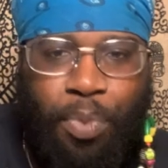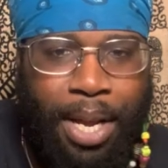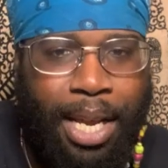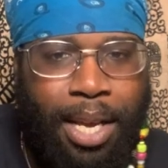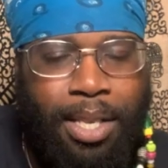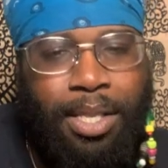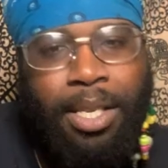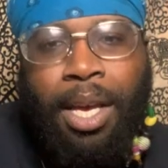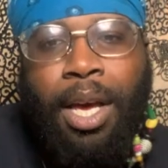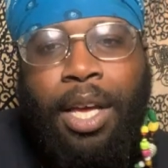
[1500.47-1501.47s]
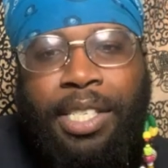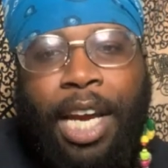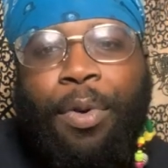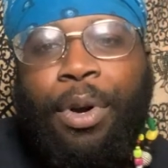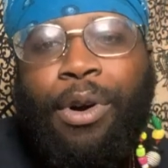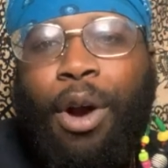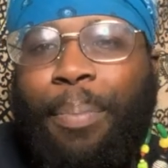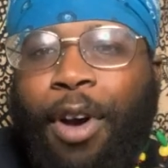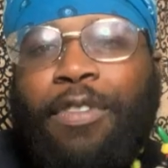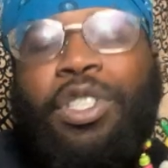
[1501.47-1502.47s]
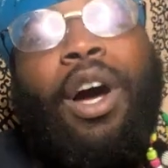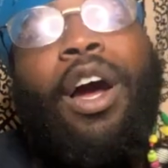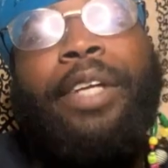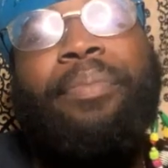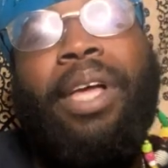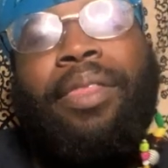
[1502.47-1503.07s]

readings, tarot, or birth chart.